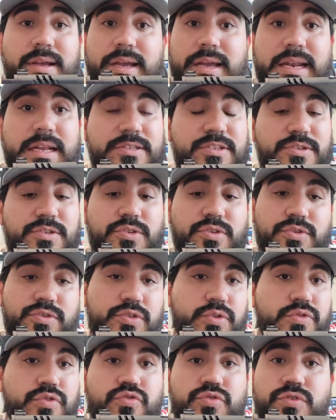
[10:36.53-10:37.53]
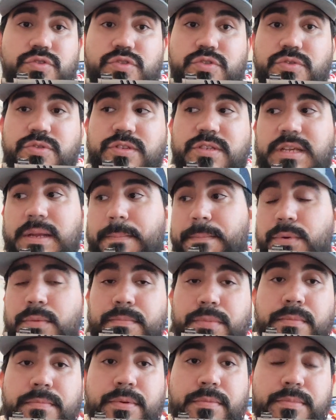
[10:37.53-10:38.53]
And it's just those drills you're seeing, boom,
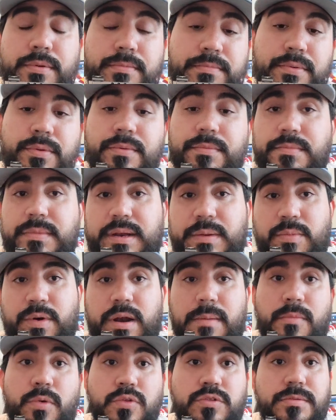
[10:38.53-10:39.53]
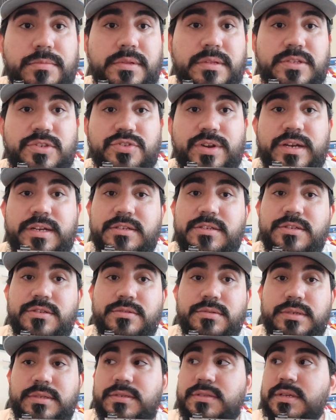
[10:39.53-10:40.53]
boom, boom, boom, boom. And what I'm ultimately trying to
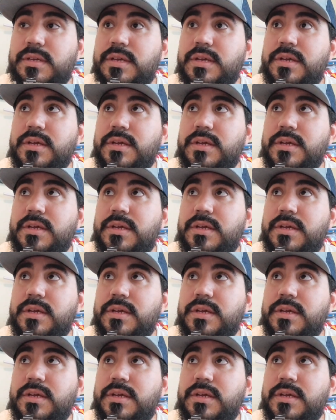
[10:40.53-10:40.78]
do is